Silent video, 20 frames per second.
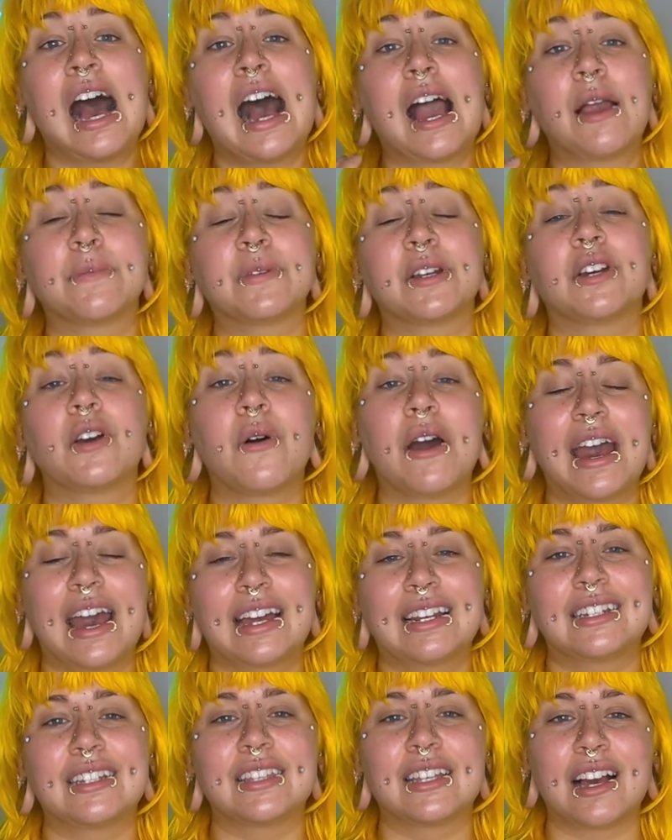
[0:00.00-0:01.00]
I'm going to go
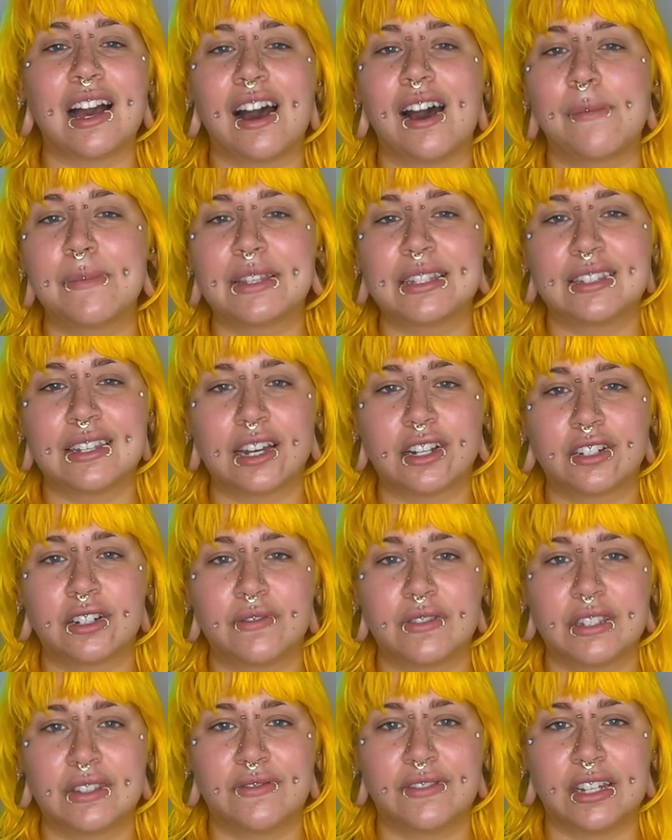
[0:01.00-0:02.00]
ahead and in the comments section
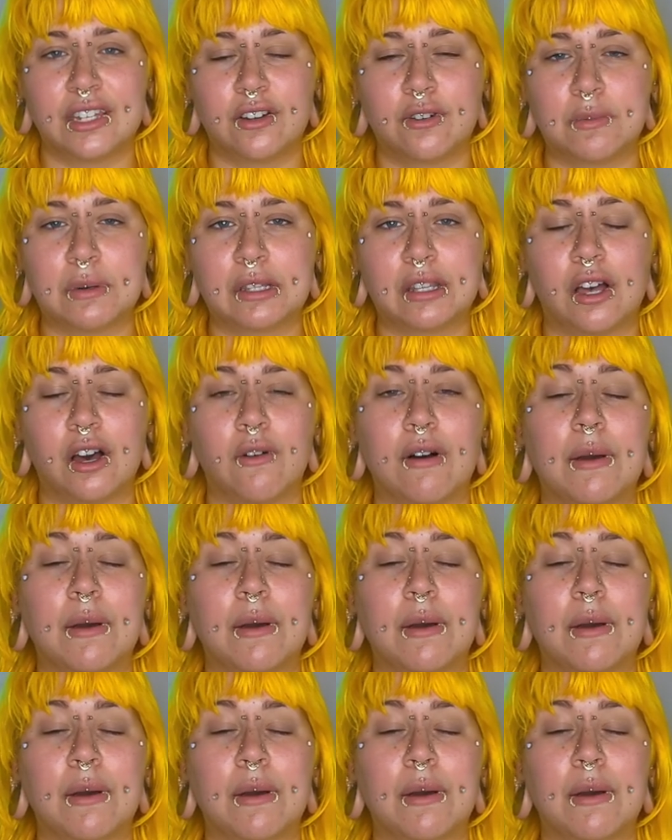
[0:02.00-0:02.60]
of this video below,